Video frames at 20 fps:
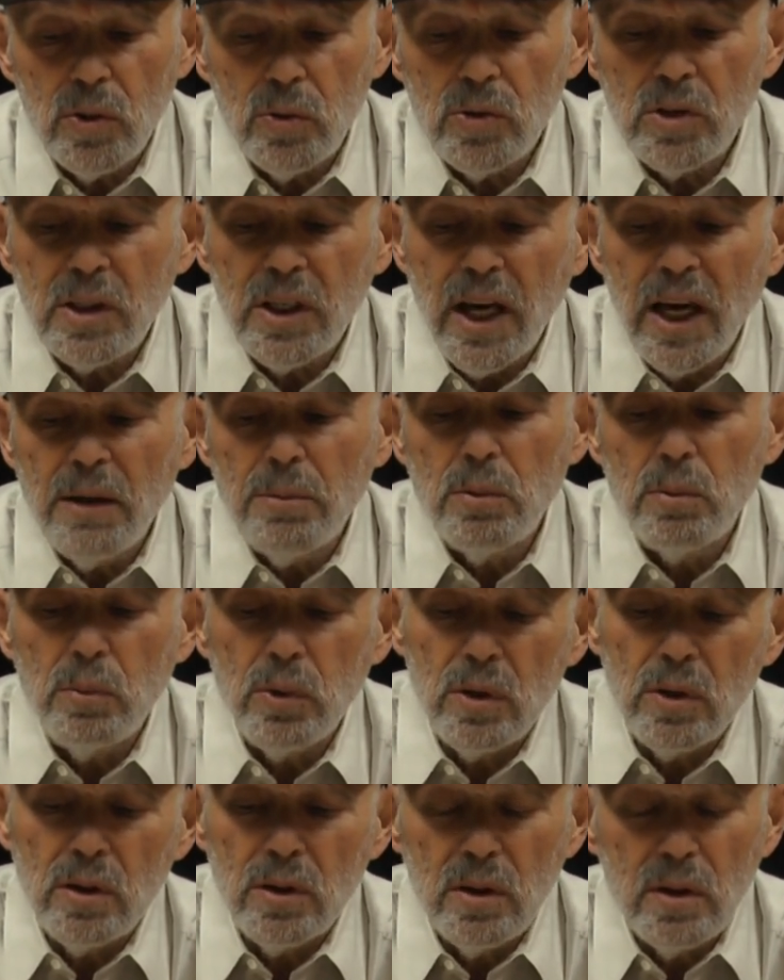who is
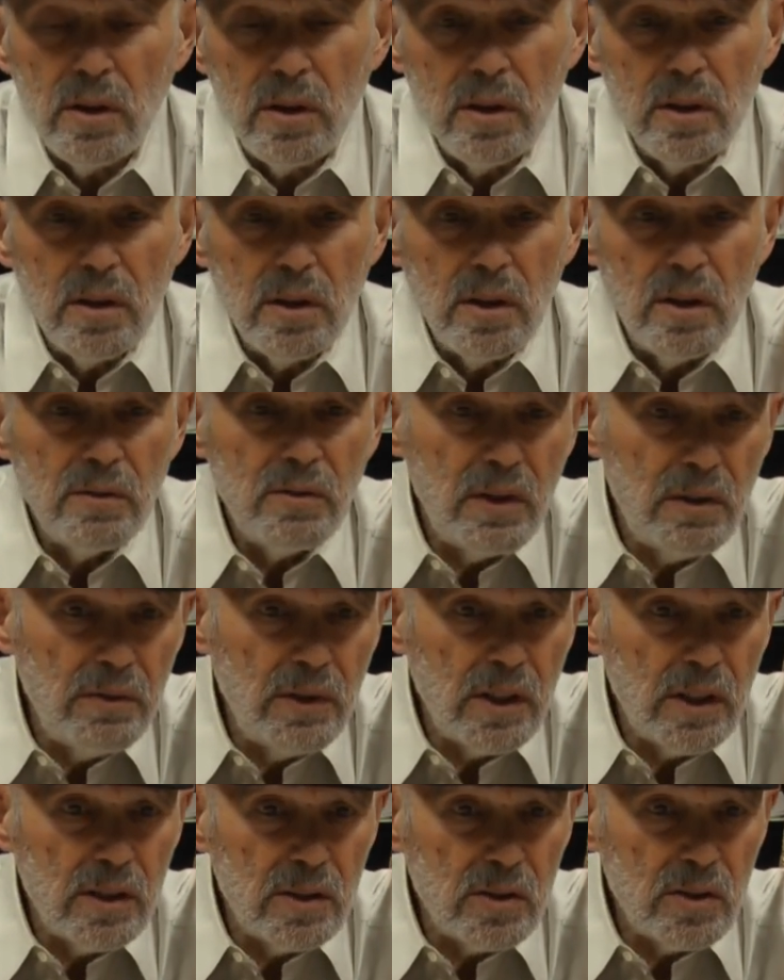capable of
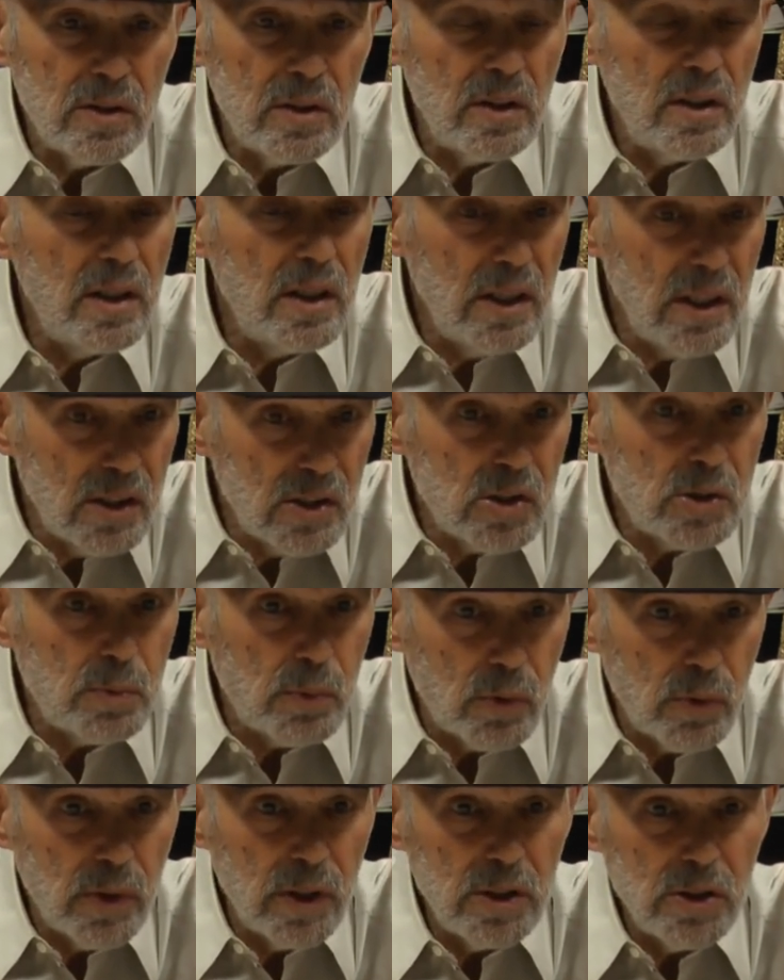giving us
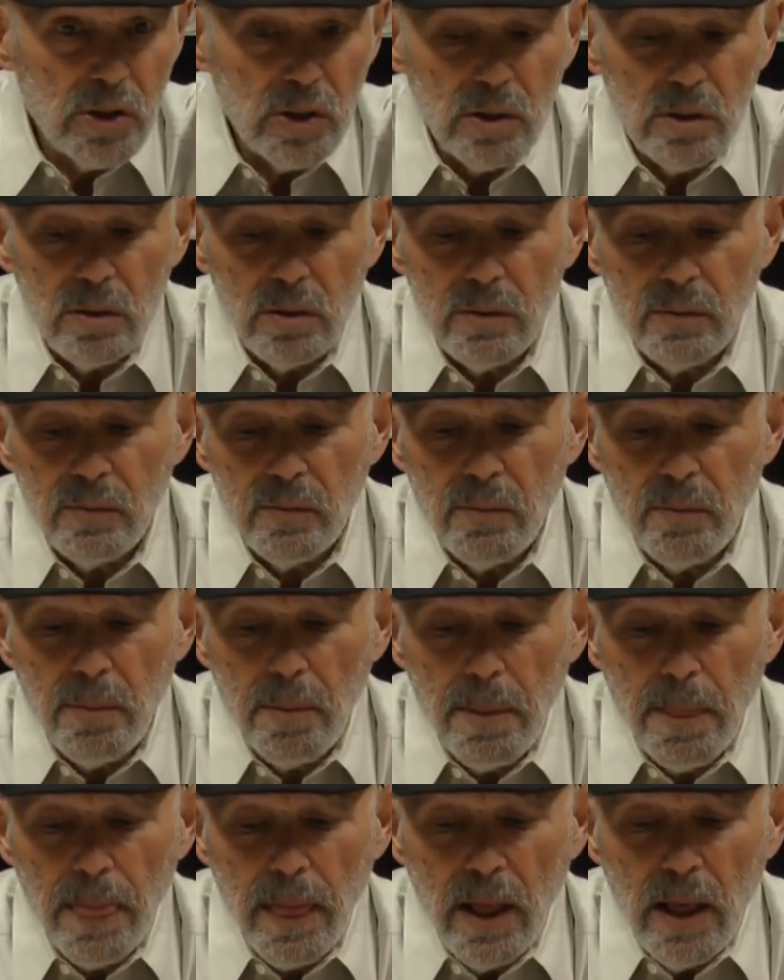inspiration.
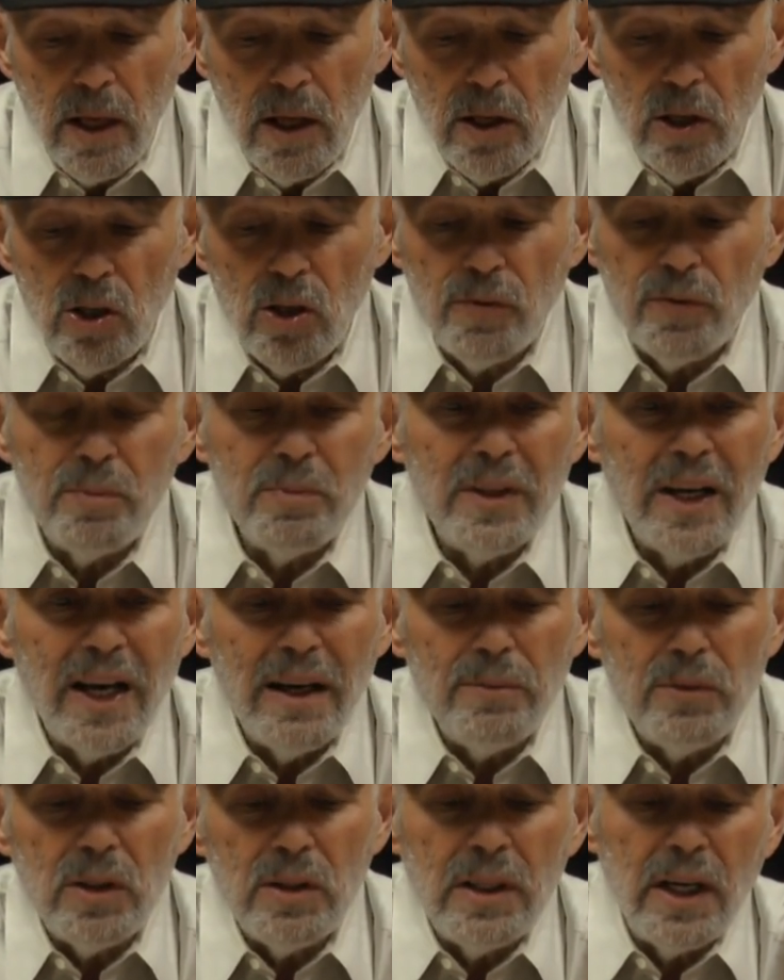You know, from
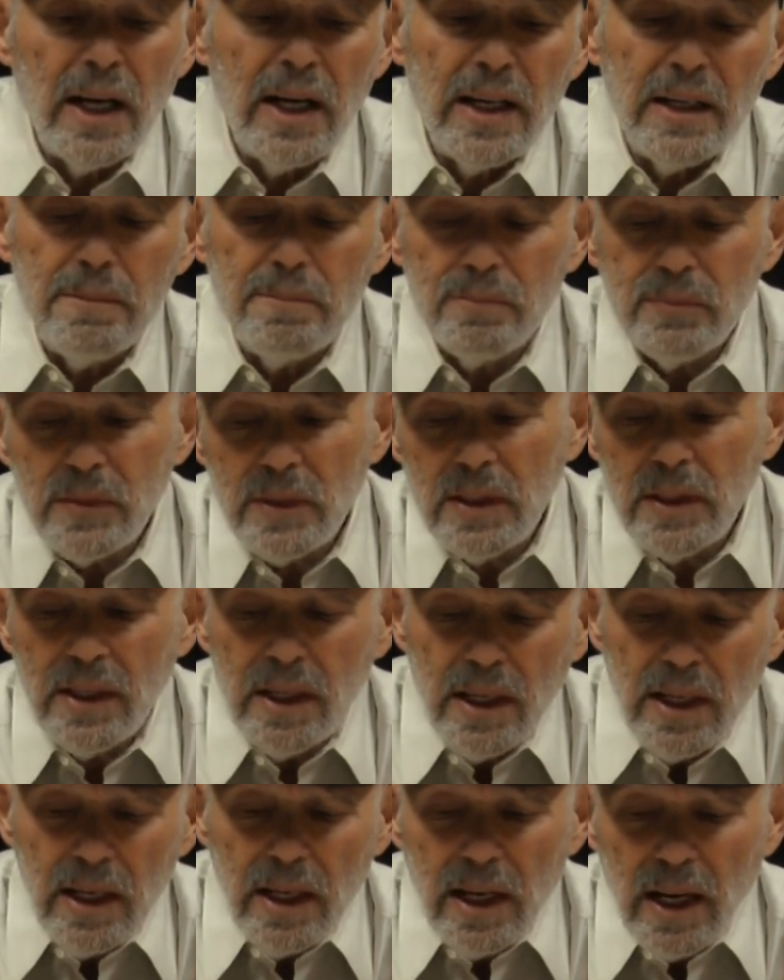time to time,
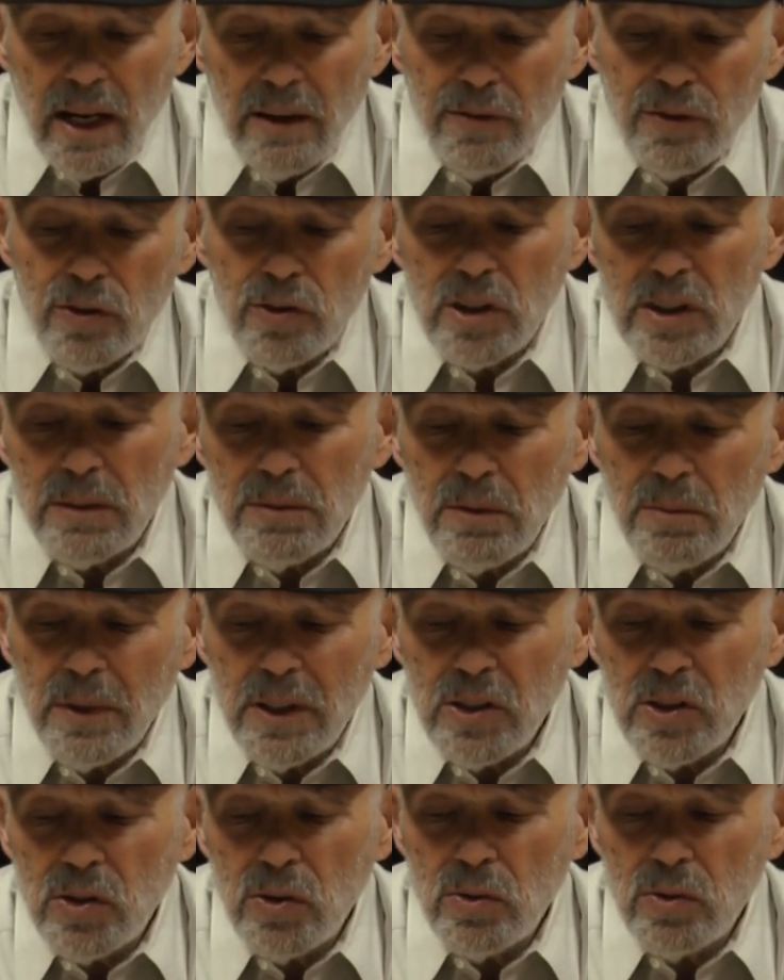I've heard some of
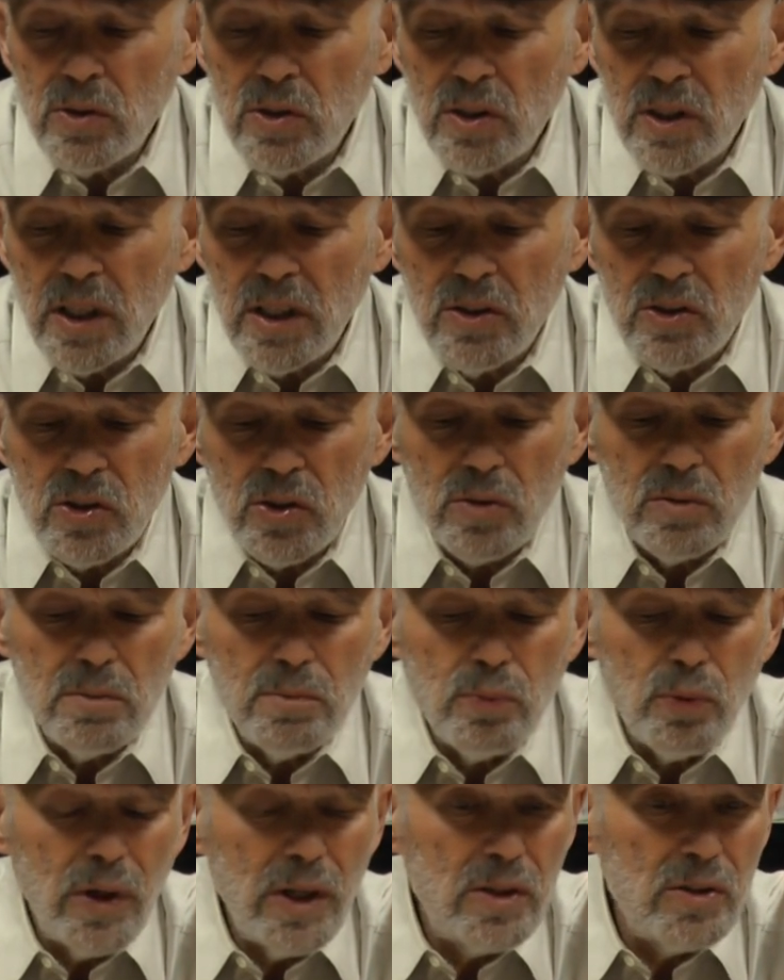my students say
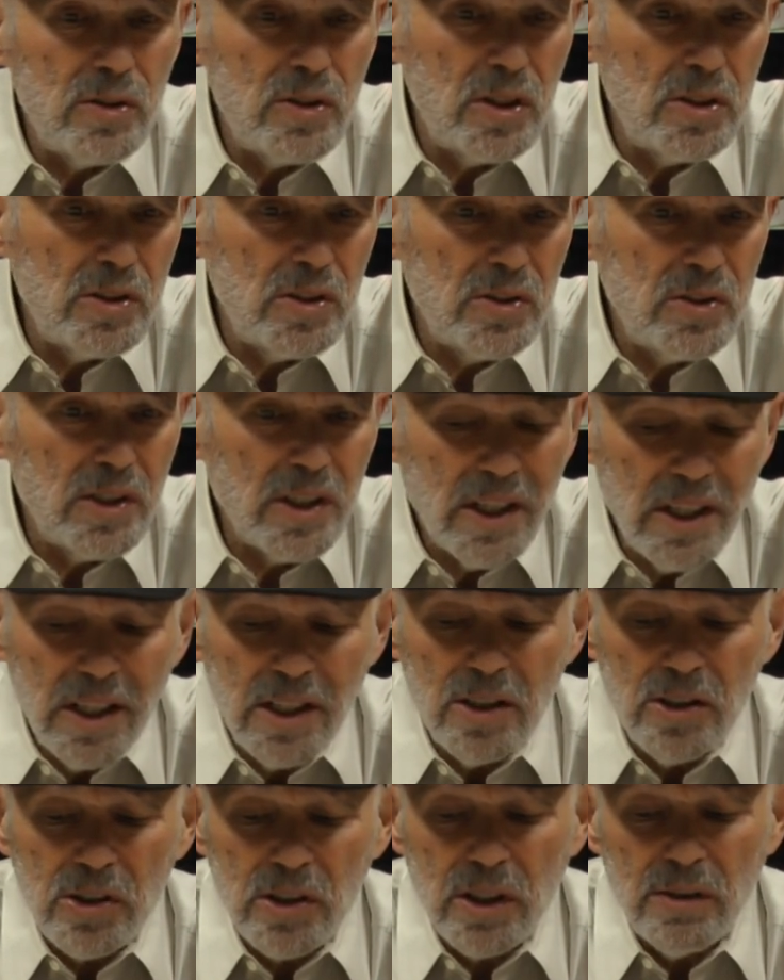certain prayers such as the
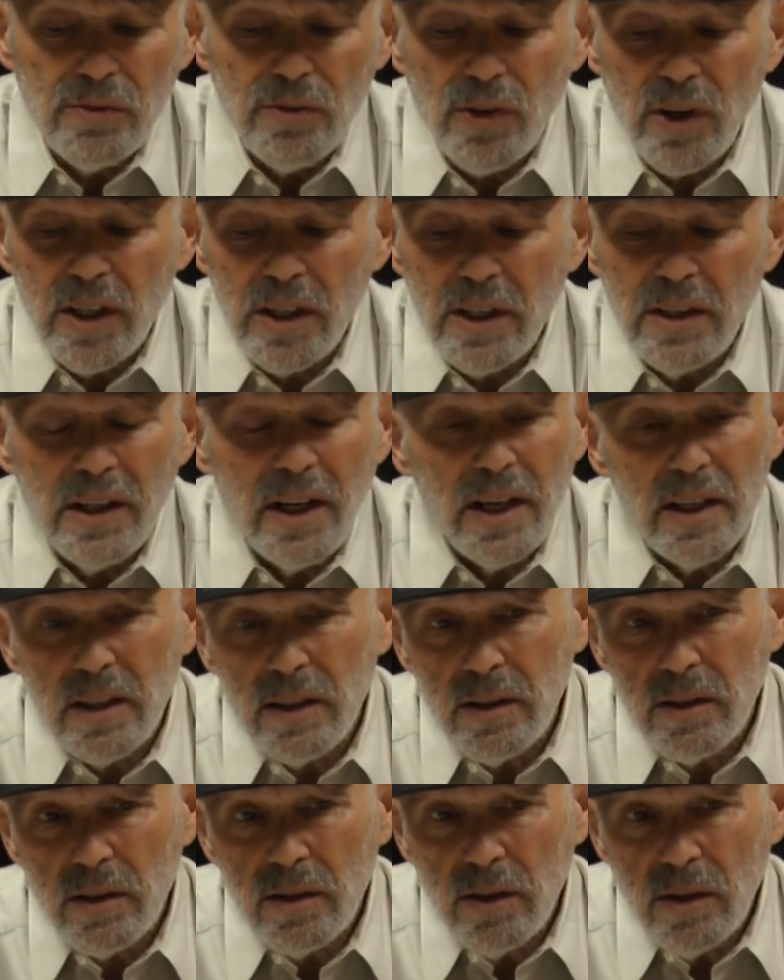Kiddush on Friday
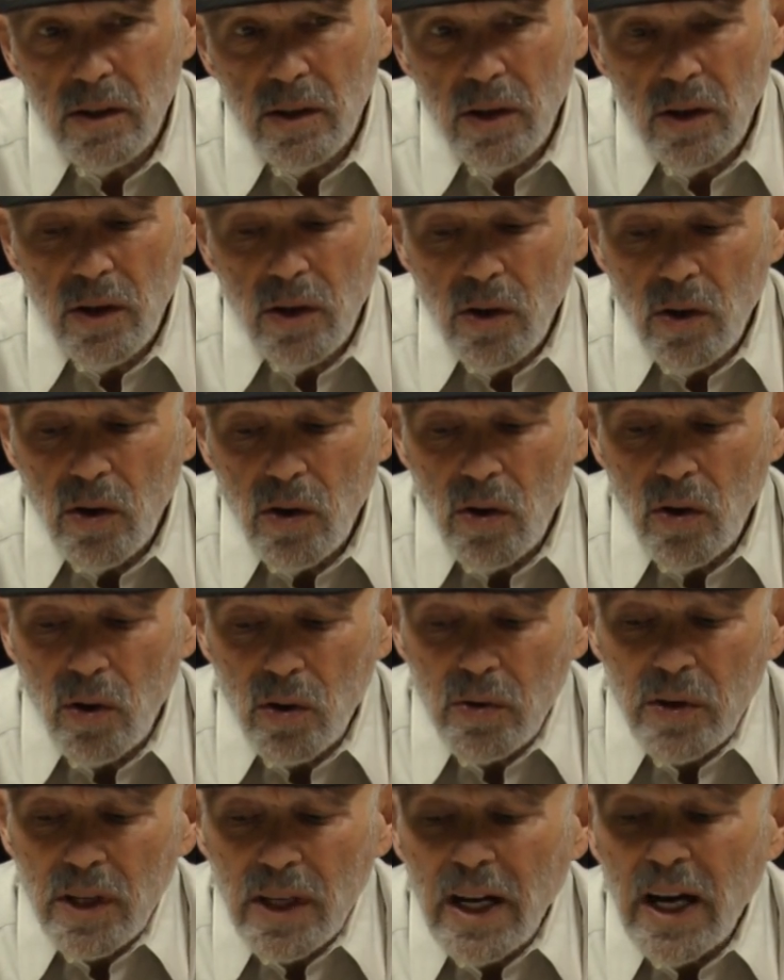night,
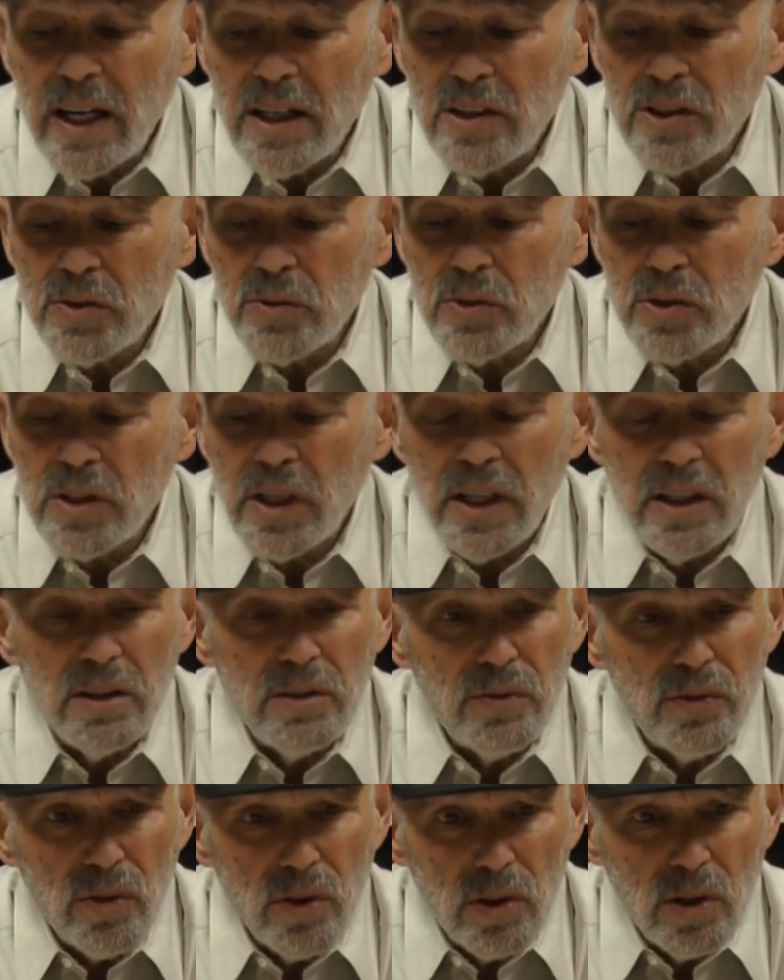or the Kaddish
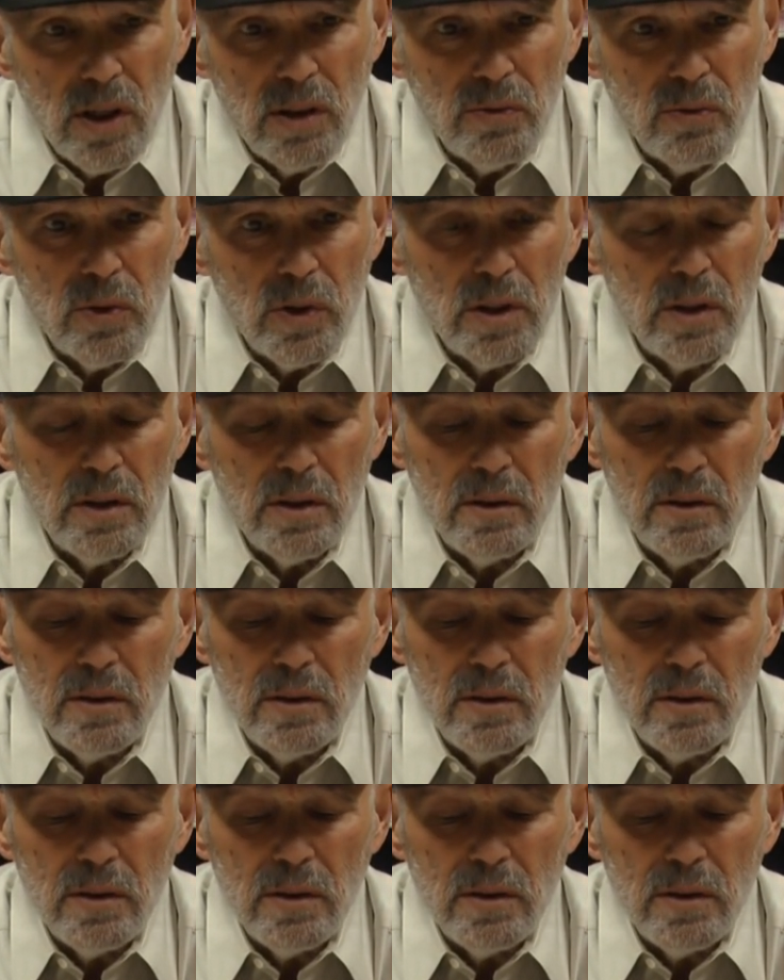recited for a loved one.